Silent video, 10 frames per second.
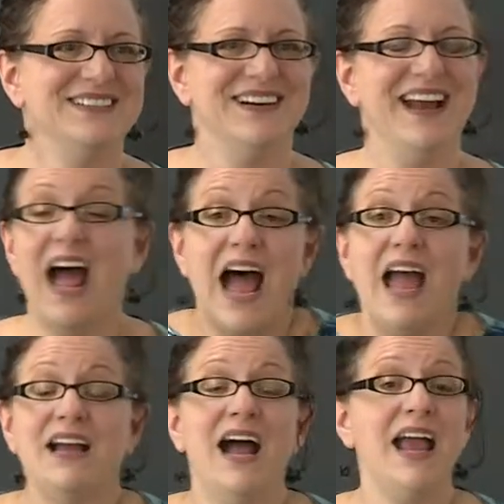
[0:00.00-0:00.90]
Right?
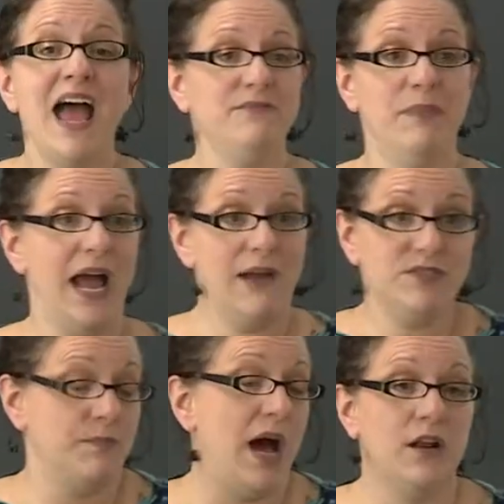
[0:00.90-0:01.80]
I, I had my, I
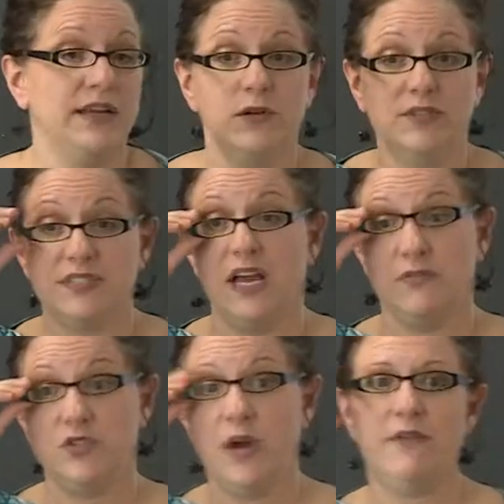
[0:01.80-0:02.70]
was monolingual till I
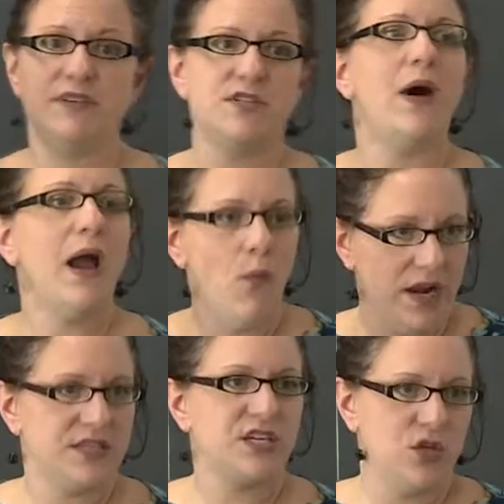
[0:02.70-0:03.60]
was 12, and so I
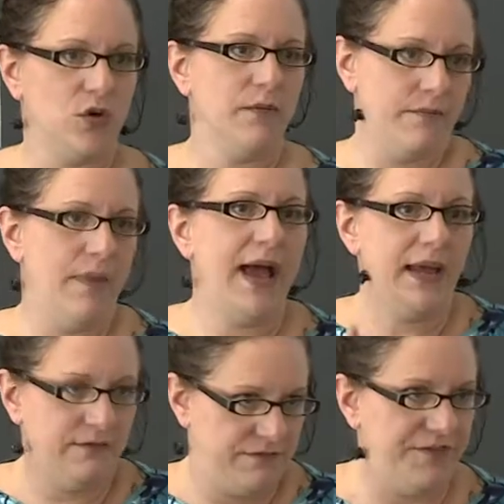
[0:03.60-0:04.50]
wanted to cure
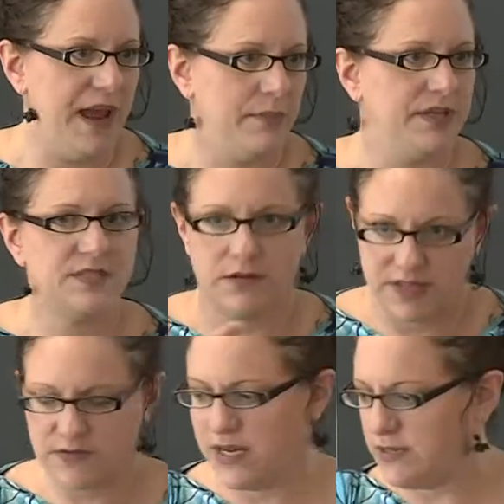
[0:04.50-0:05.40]
my family, so
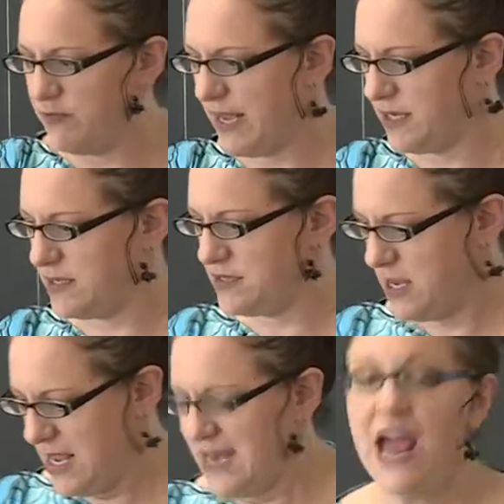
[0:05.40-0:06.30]
that's what I did with my kids.
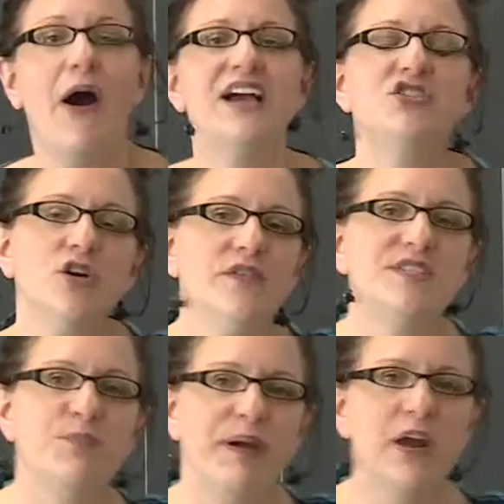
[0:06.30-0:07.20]
Now I show
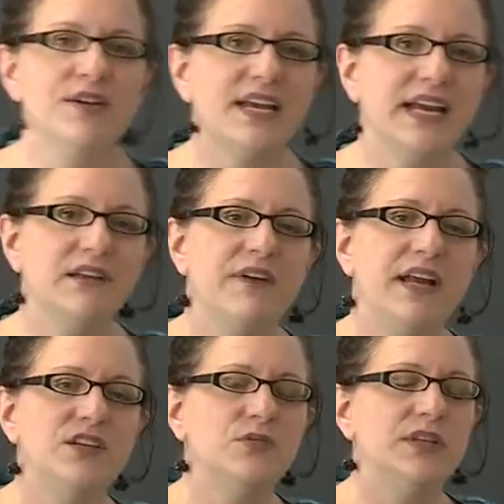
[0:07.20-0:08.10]
this to parents. I get
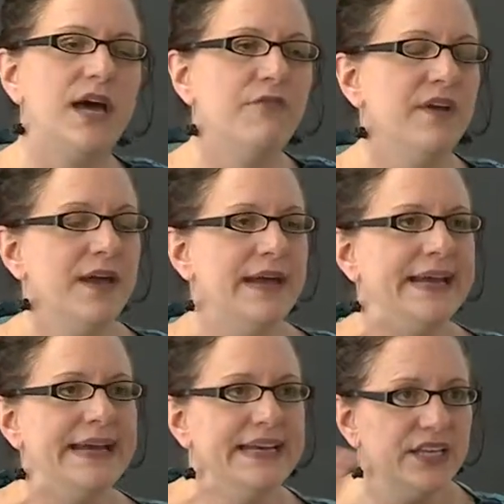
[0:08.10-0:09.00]
invited to a lot of
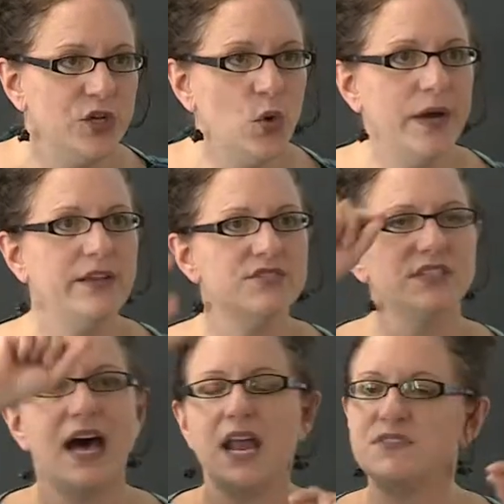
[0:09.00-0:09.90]
in Illinois. There's a
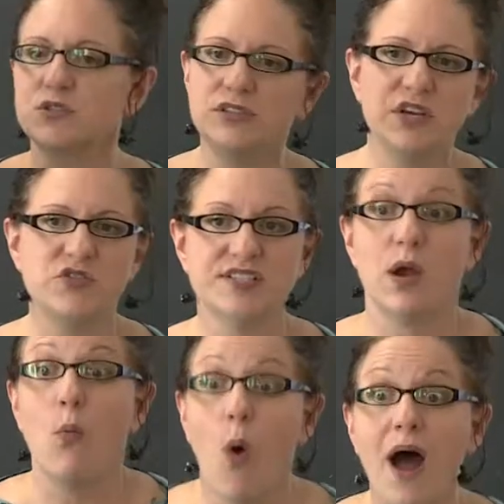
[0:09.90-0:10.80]
lot of school districts
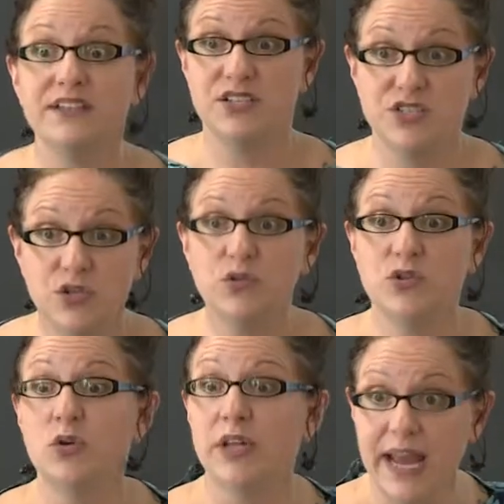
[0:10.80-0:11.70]
that want to do
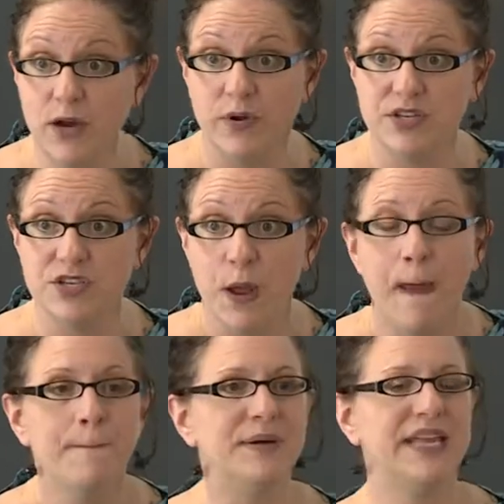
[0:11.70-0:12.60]
dual language,
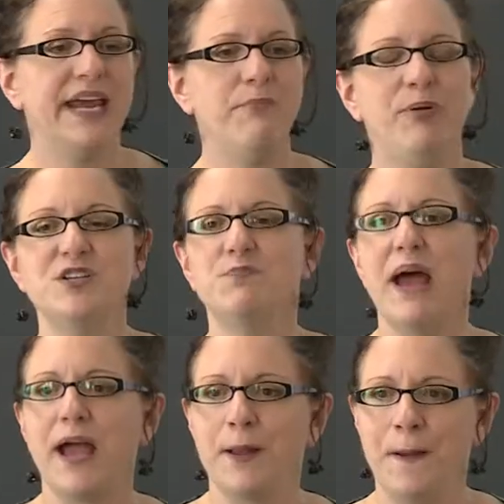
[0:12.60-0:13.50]
but they get
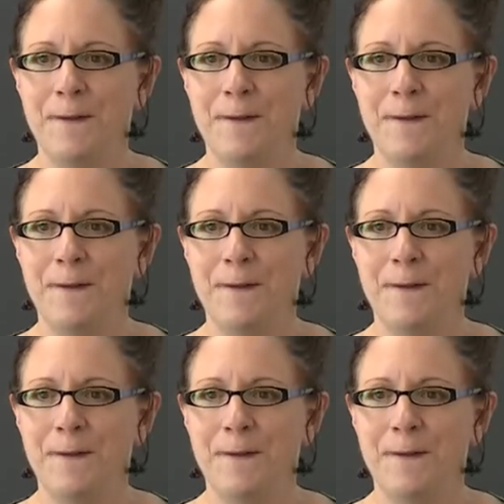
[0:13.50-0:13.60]
pushback.